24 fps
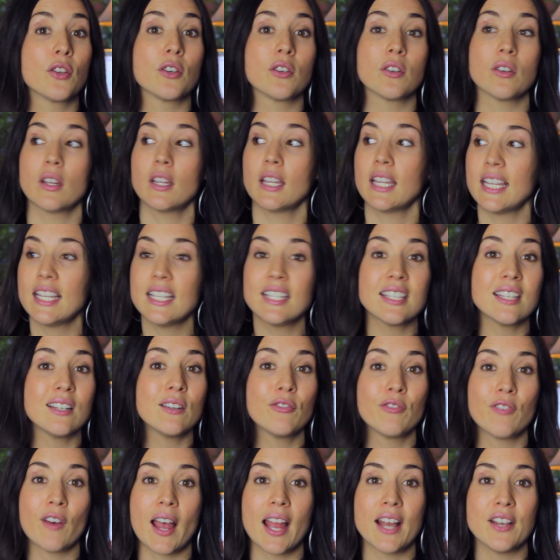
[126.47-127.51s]
They're easy
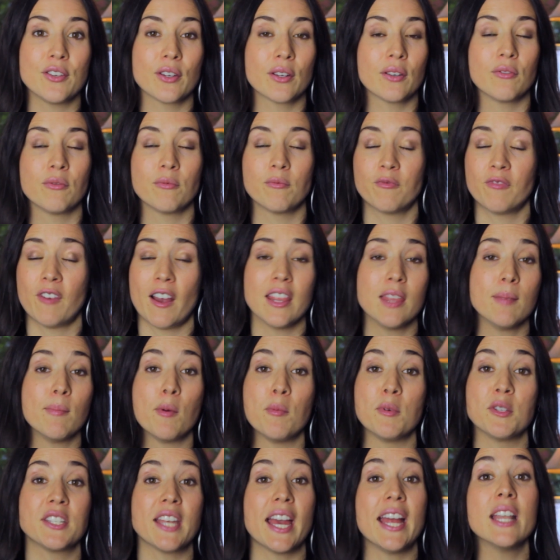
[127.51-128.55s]
to find. You can find
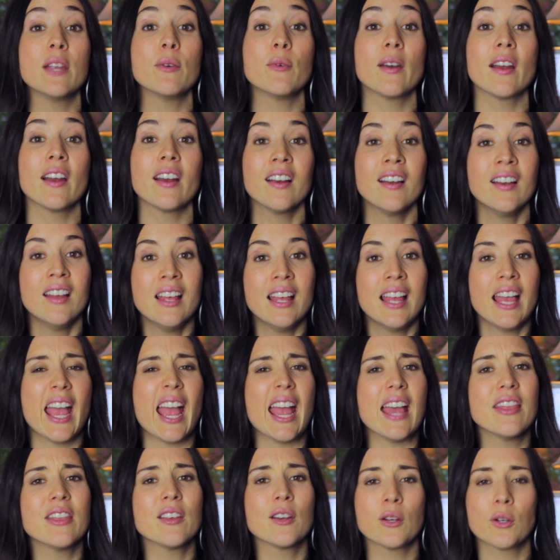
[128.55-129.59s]
them almost anywhere,
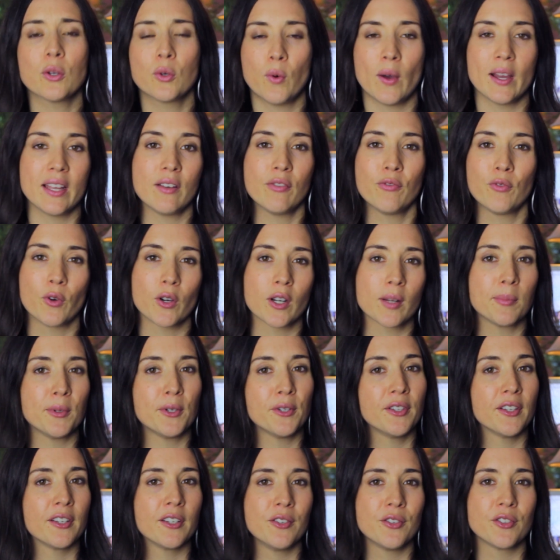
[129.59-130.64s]
and they're quite
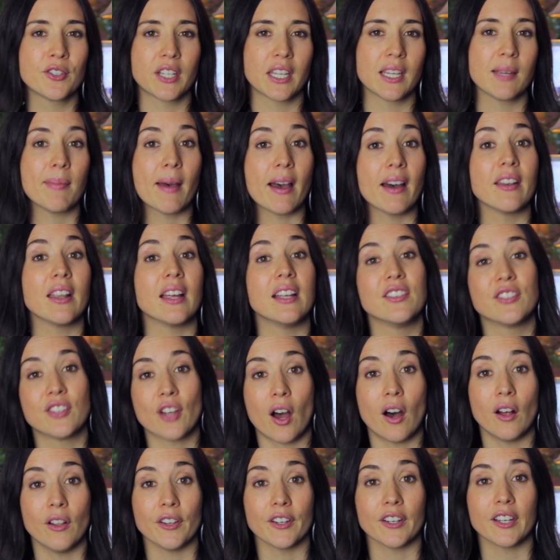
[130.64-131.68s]
affordable. They're usually about
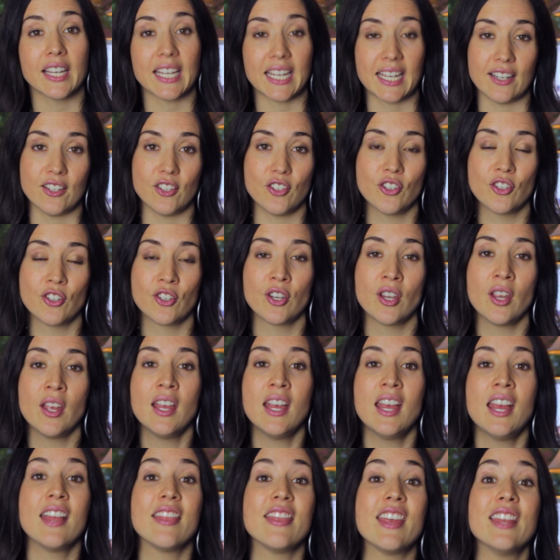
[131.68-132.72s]
$1 each.
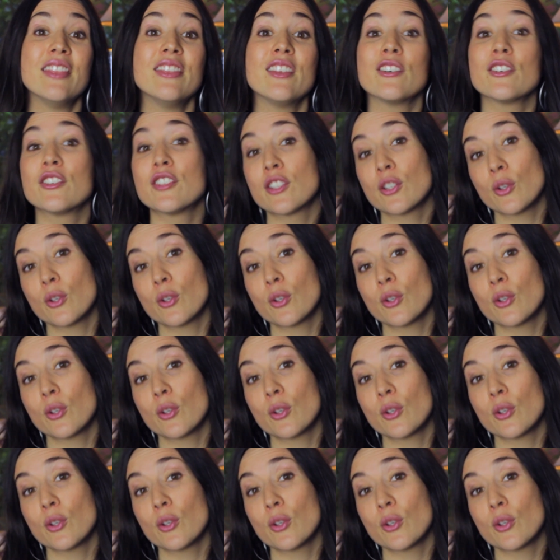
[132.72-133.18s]
Then there's